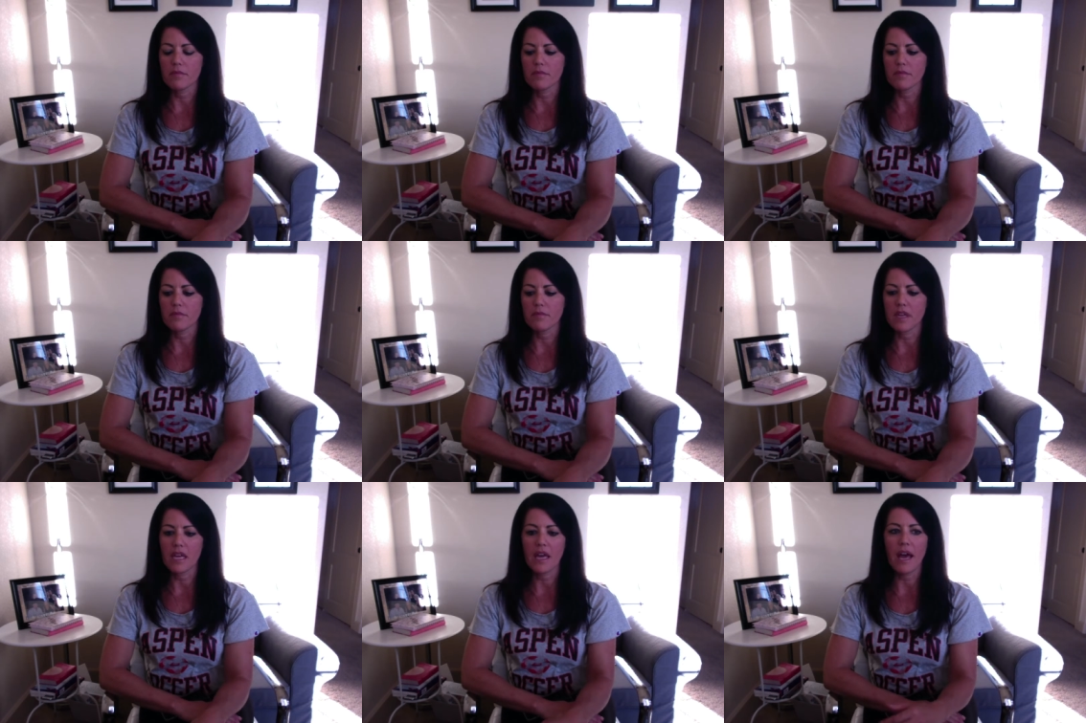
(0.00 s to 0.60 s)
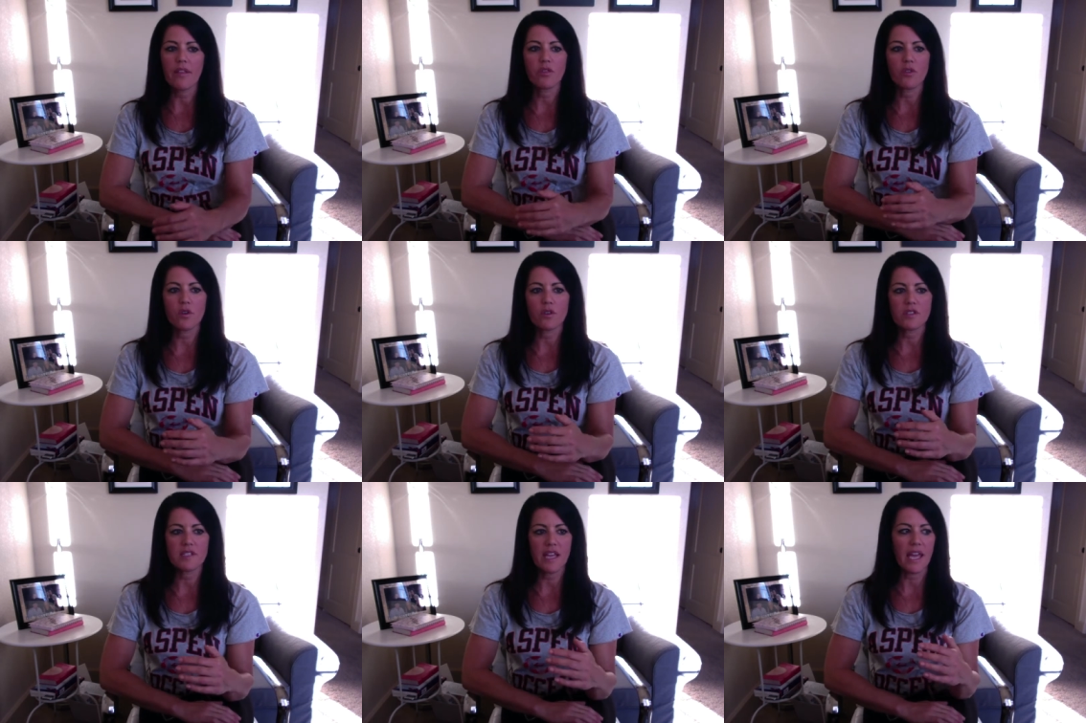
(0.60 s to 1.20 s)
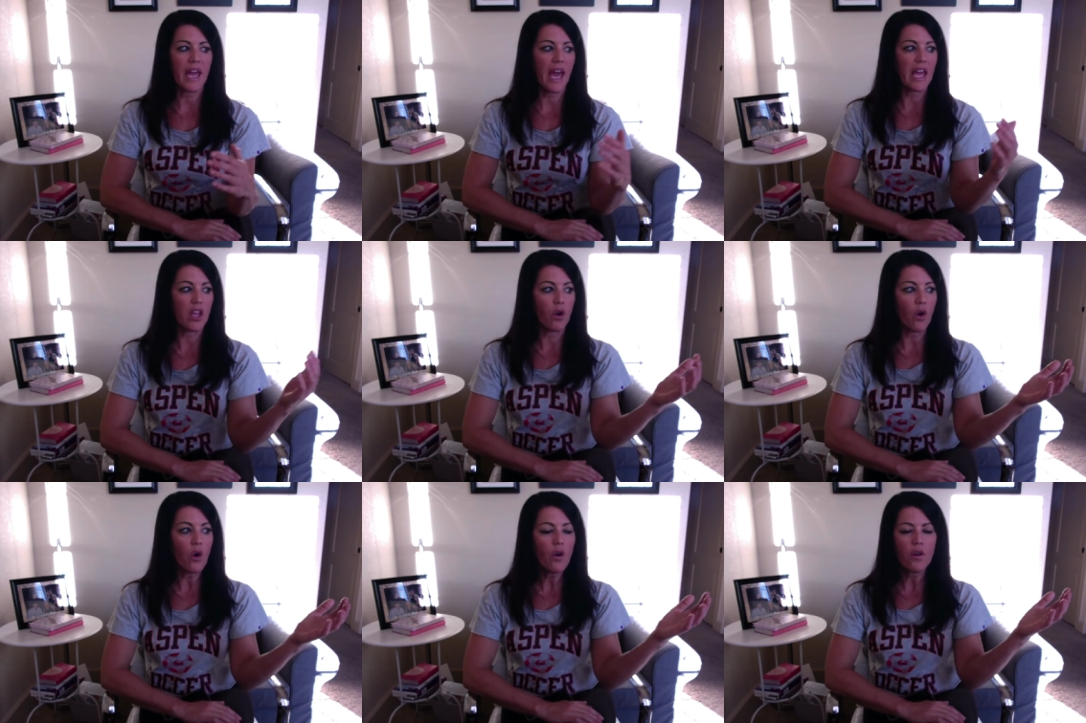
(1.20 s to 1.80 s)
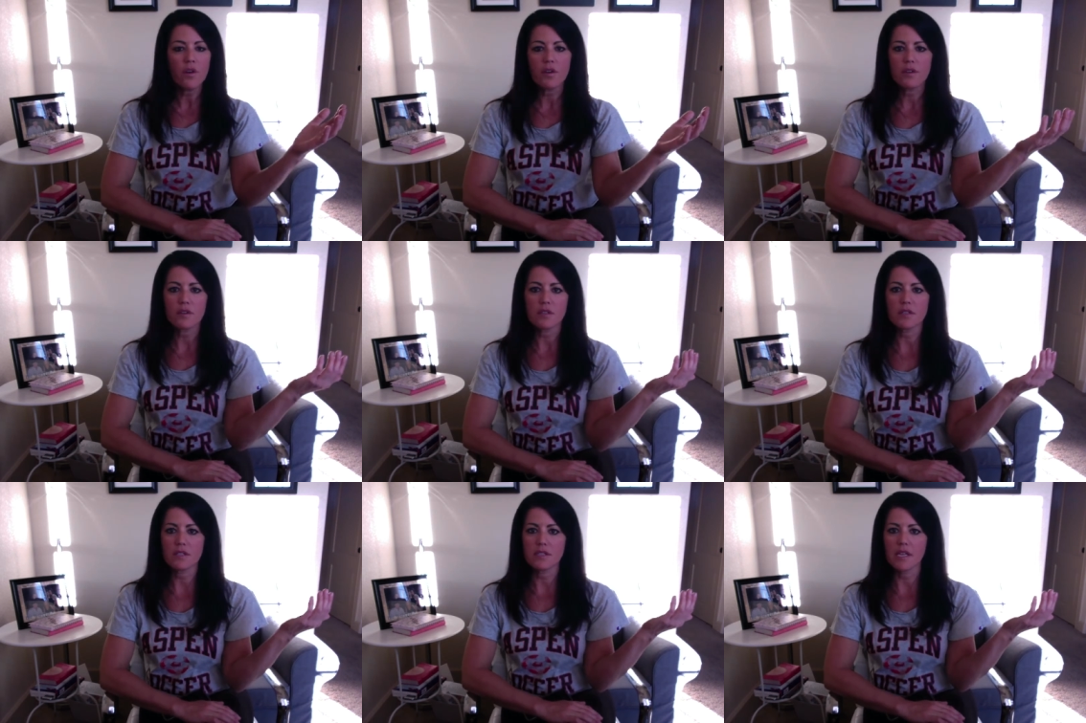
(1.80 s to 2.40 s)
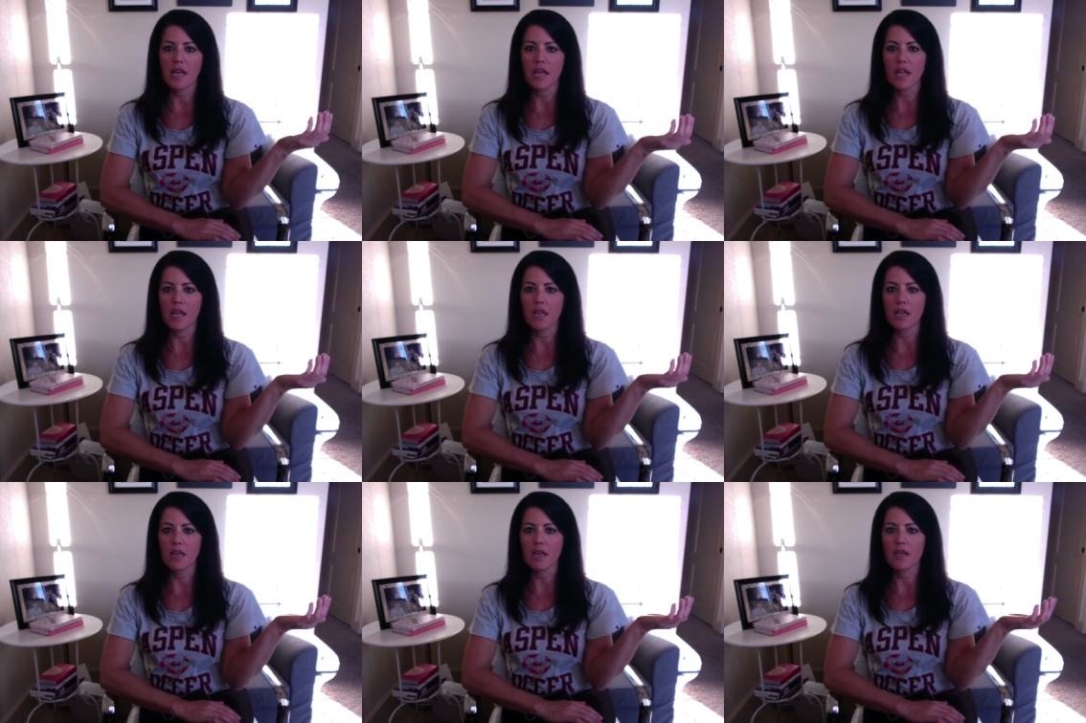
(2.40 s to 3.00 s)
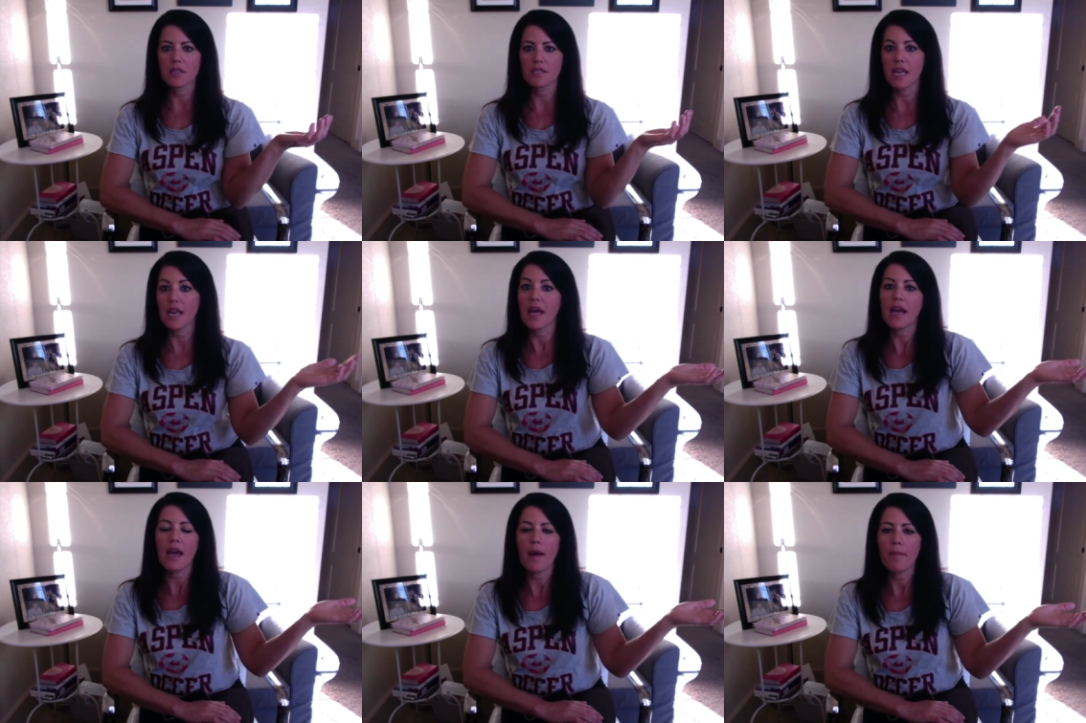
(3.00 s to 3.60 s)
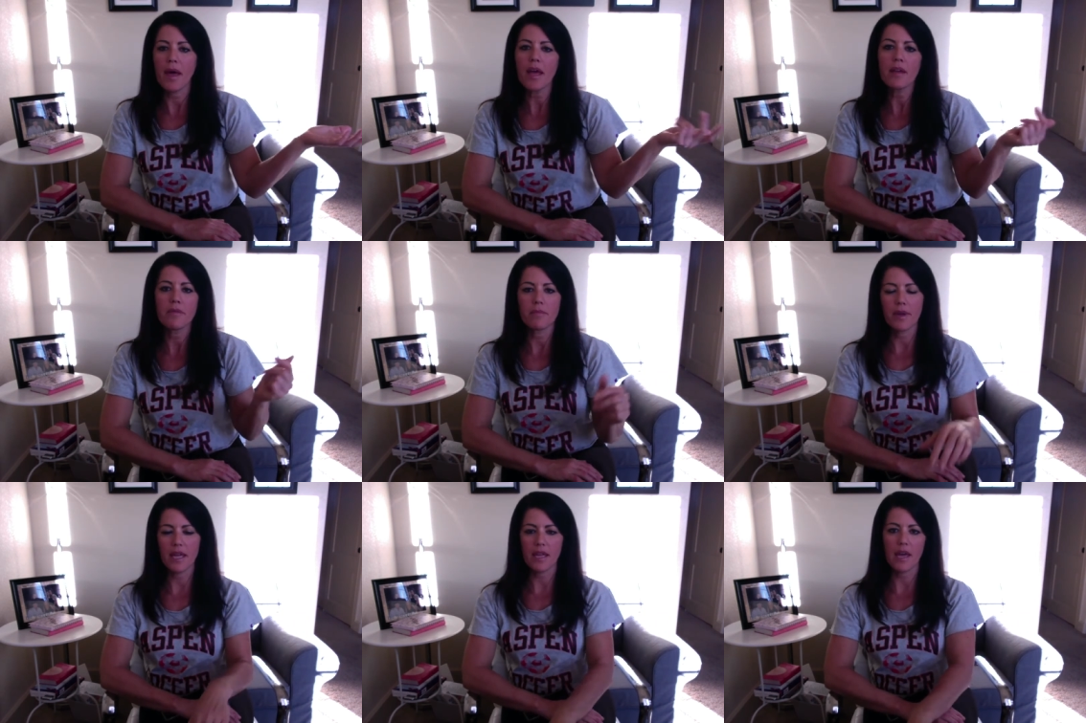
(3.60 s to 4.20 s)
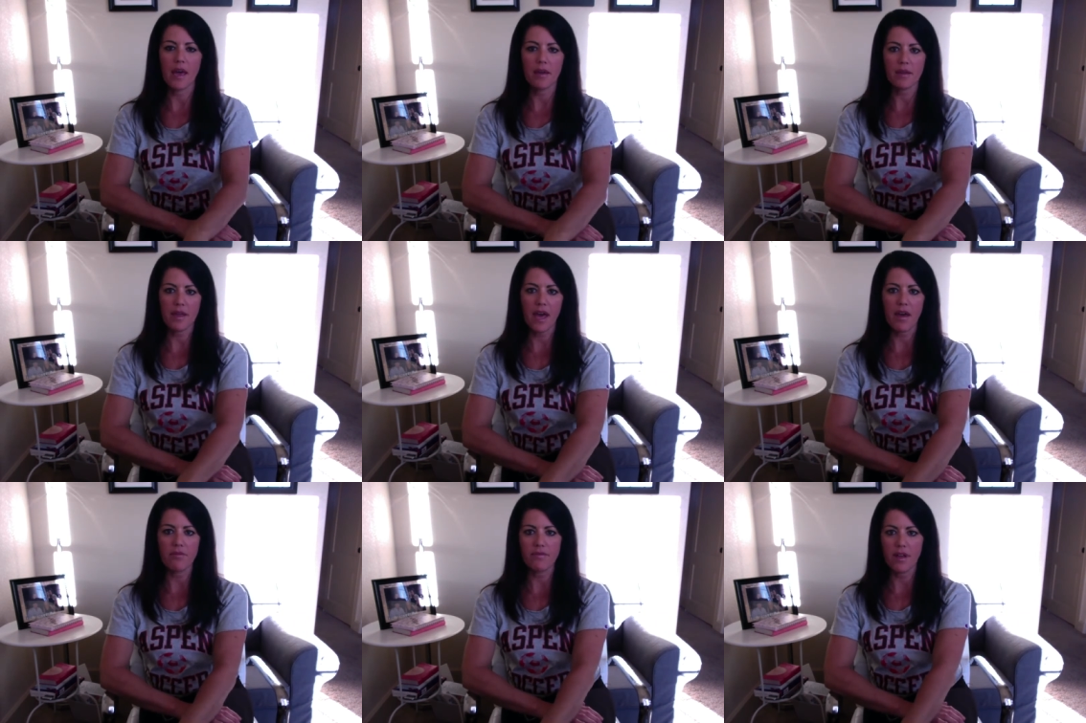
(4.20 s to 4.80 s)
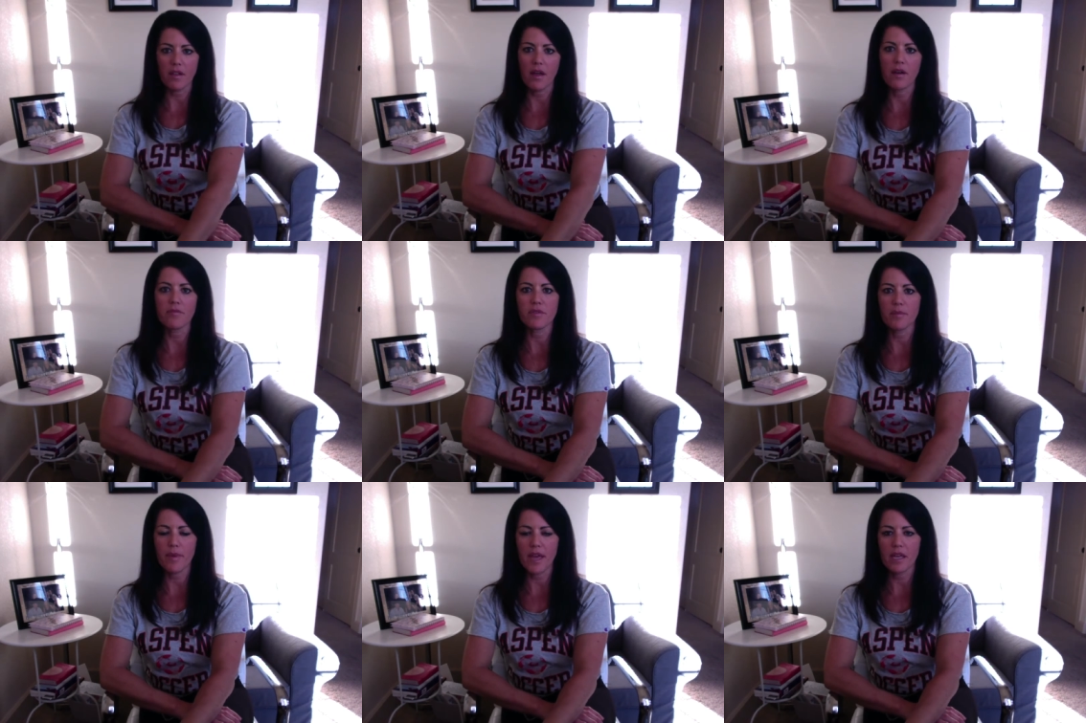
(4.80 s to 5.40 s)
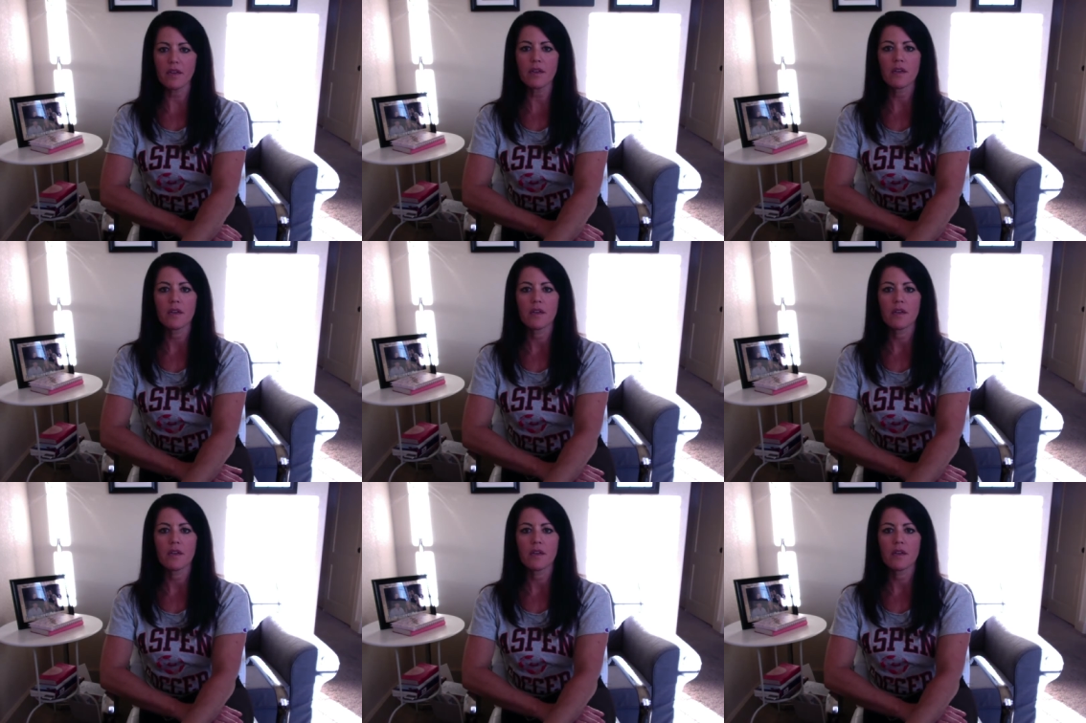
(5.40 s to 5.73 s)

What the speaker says: mi gato se cayó de la cama. My cat fell off the bed.